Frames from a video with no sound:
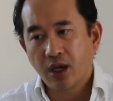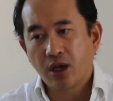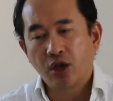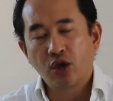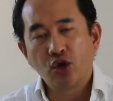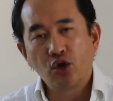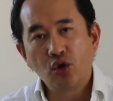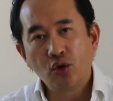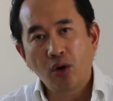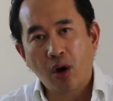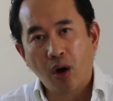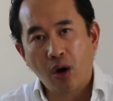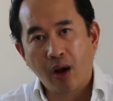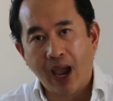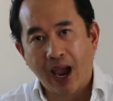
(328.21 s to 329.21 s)
you
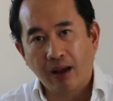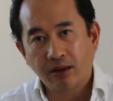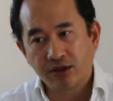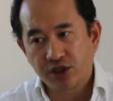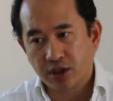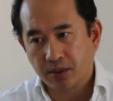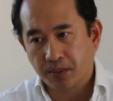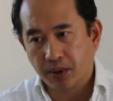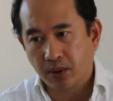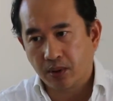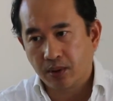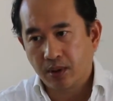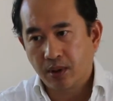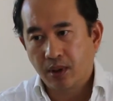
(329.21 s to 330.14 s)
are eligible.